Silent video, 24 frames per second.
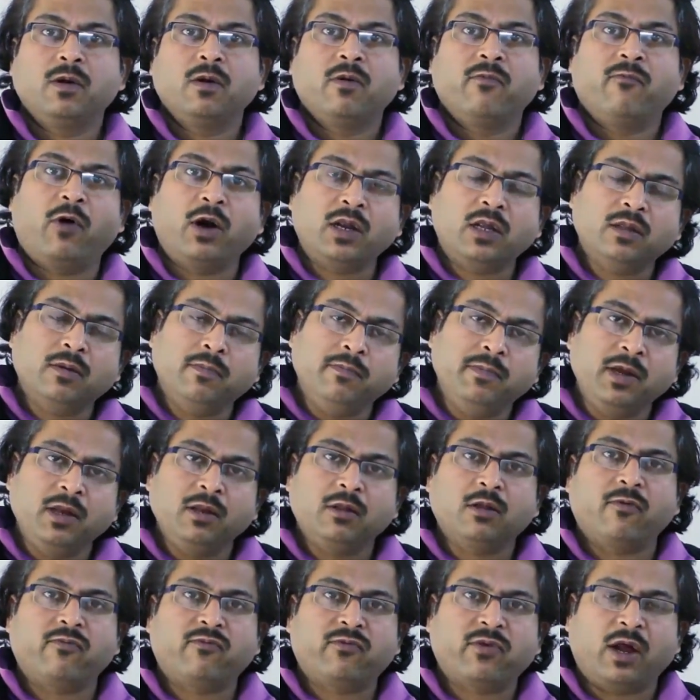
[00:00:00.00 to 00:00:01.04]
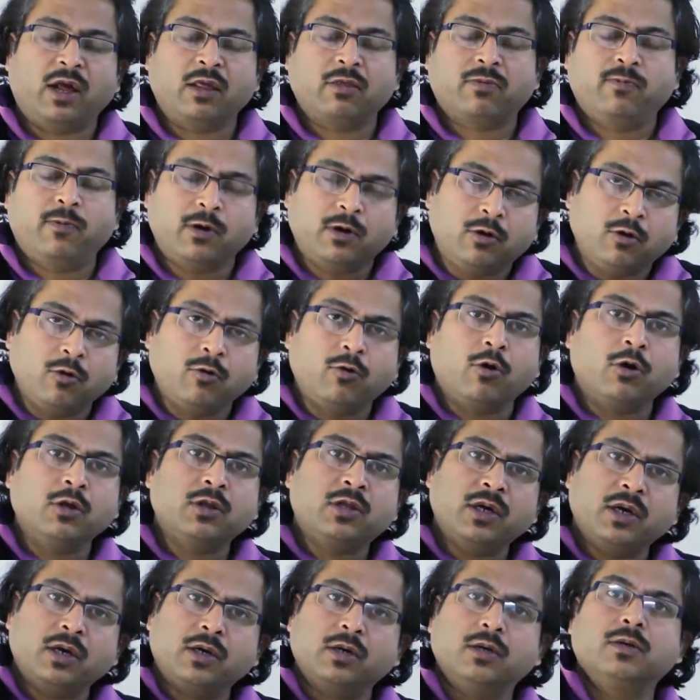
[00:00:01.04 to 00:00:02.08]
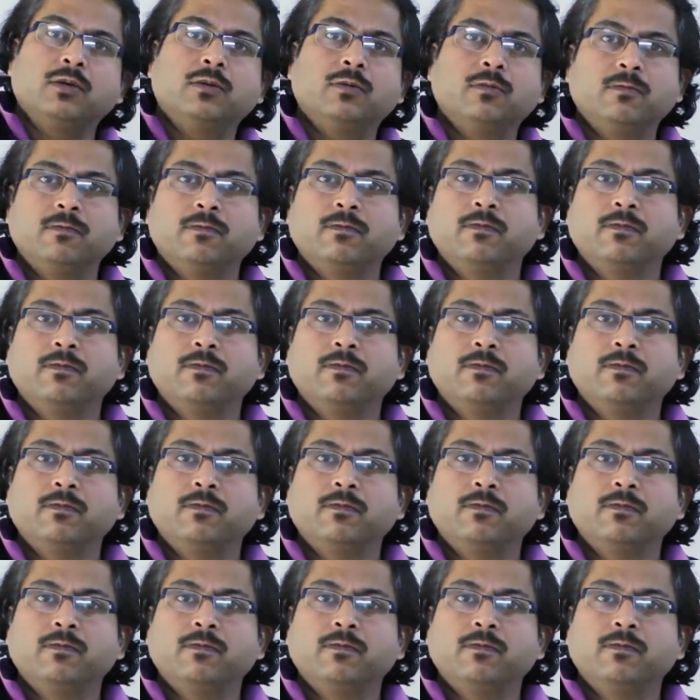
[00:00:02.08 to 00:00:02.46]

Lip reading: What are the means of transport to go there?